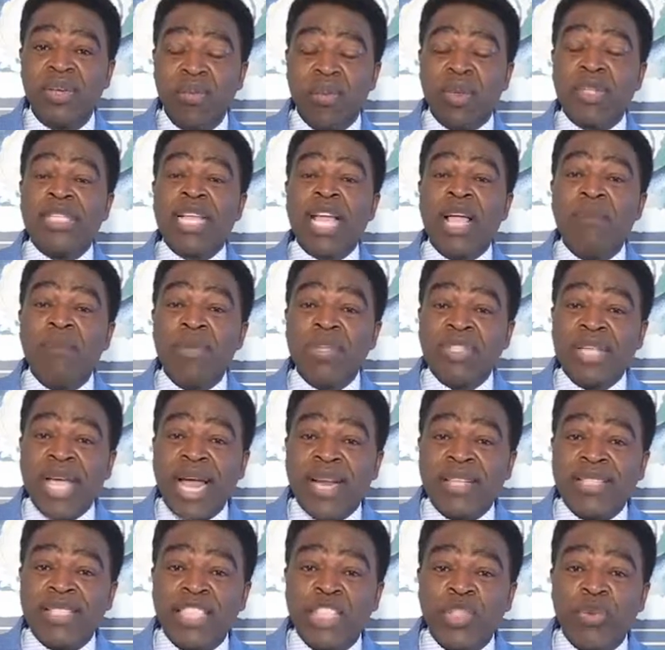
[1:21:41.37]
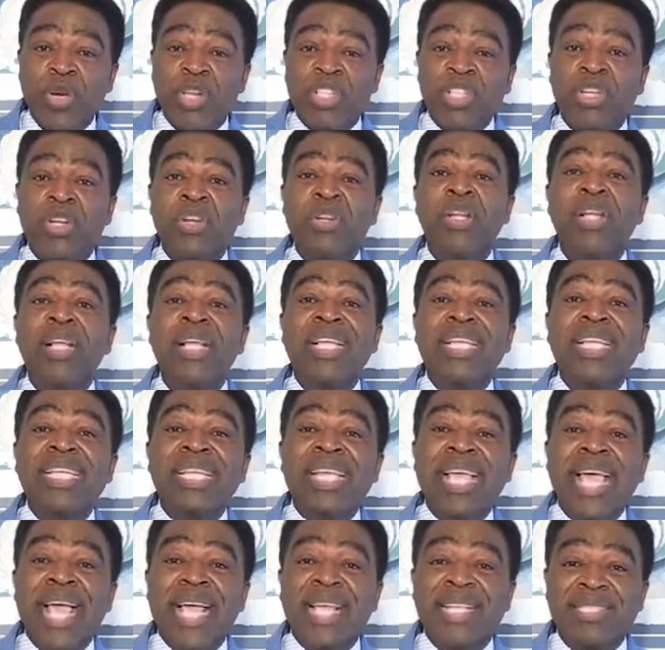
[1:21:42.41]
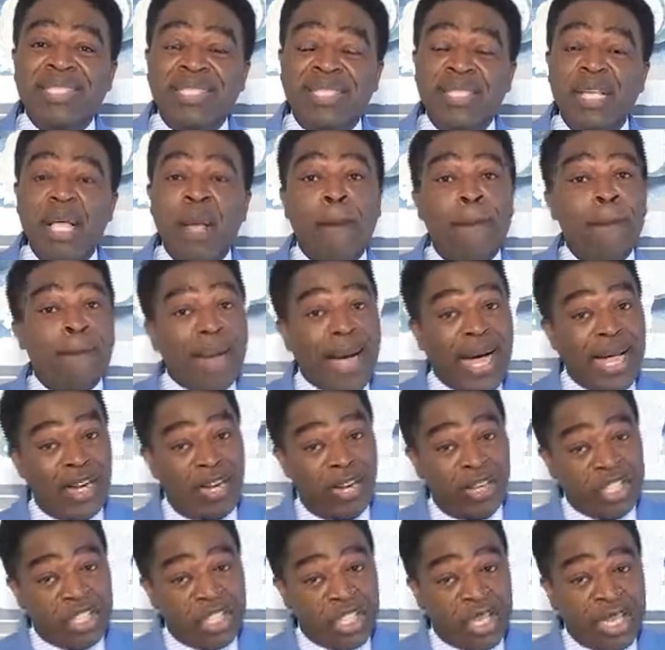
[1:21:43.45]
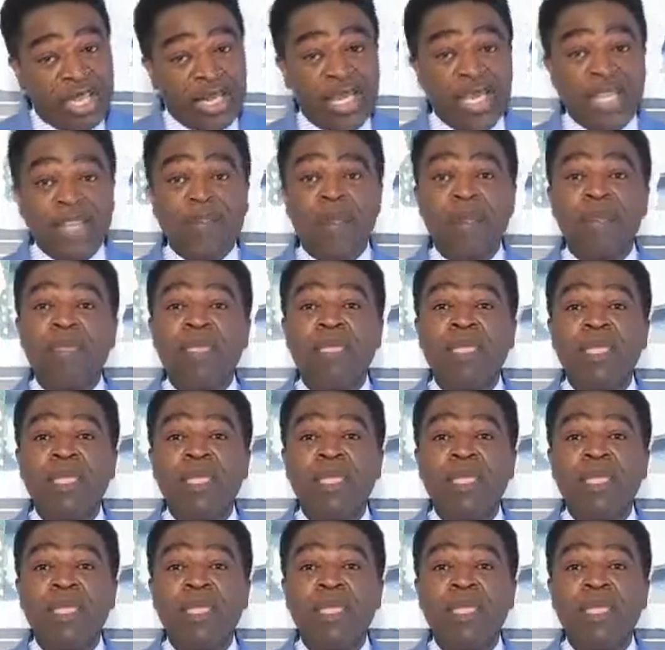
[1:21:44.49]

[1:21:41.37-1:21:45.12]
Was there a miscarriage situation? Yes, biologically.